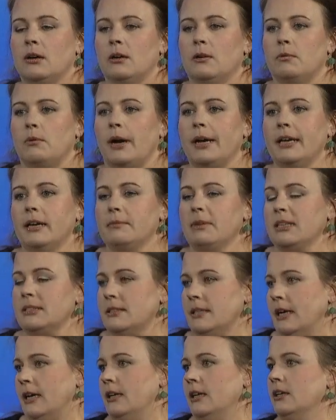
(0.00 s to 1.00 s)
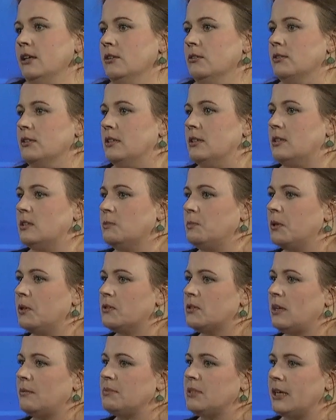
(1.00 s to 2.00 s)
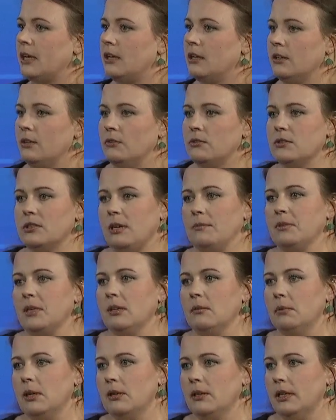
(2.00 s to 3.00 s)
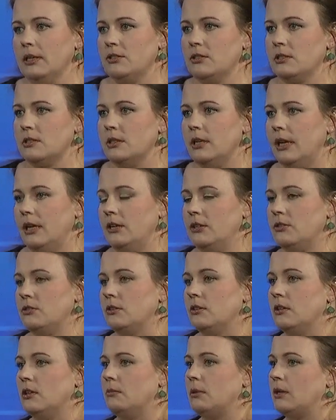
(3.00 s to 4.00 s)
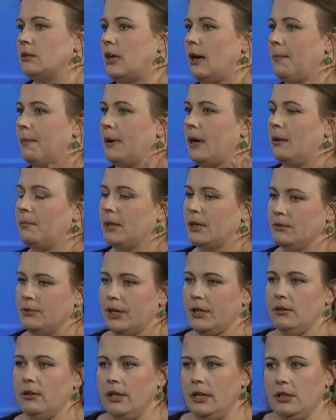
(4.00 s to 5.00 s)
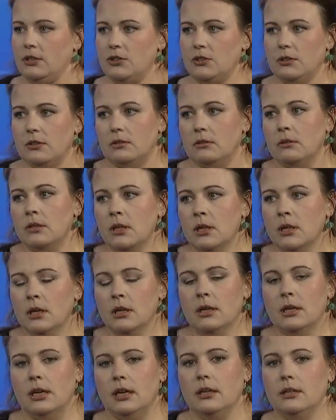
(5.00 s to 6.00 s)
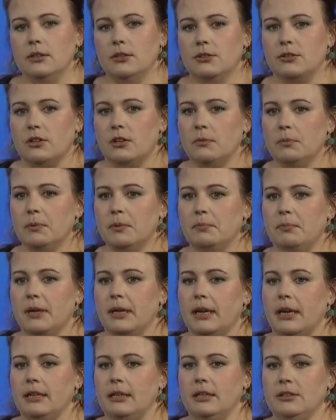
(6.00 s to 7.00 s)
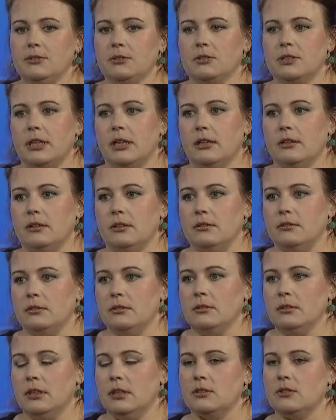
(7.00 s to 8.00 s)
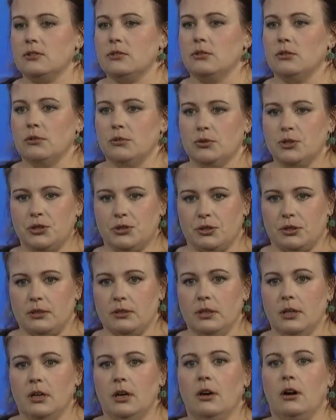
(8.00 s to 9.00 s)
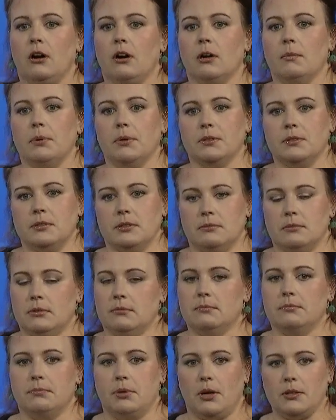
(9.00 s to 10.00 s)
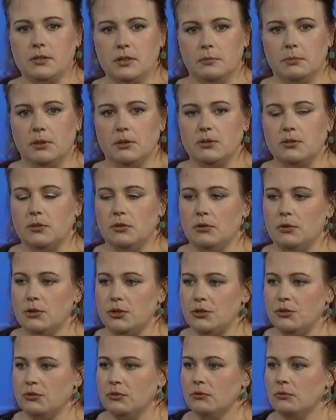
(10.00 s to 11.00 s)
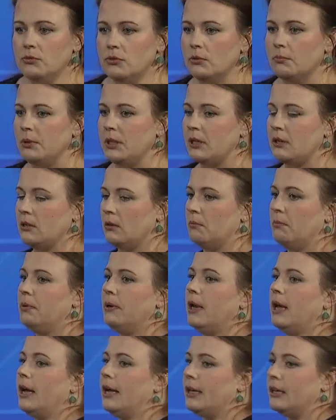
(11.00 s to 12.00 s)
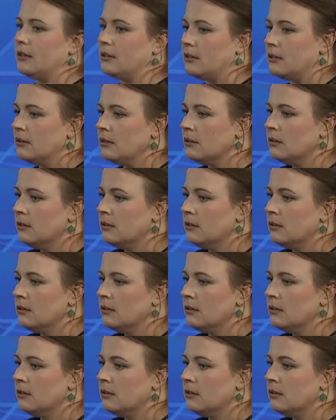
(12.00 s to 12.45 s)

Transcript: Why am I telling you this? Because I'm telling you something about legislation, about upcoming regulation in Europe, but I need to tell you a solution or a possible solution to be compliant